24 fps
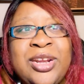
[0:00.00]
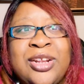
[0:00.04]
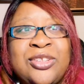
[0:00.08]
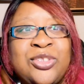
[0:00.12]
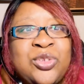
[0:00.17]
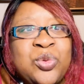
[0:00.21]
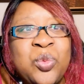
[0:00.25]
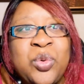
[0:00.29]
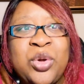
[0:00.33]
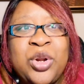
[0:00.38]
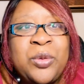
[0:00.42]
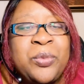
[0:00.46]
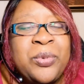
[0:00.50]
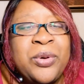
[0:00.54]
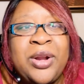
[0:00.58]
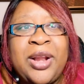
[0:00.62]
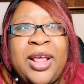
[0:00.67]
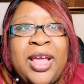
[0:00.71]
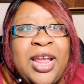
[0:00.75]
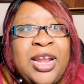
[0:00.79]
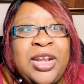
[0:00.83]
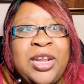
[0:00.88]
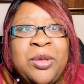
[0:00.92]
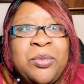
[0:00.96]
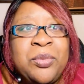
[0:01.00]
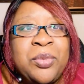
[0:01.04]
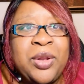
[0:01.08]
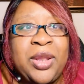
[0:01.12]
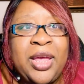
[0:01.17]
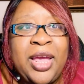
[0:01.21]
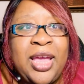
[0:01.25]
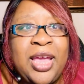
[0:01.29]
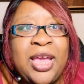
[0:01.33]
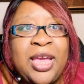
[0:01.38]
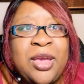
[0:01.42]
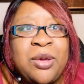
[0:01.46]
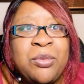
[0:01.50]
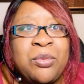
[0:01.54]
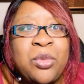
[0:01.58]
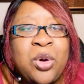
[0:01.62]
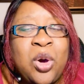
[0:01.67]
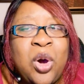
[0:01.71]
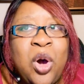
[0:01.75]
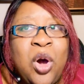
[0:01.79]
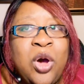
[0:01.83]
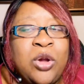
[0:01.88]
doesn't want to put any blame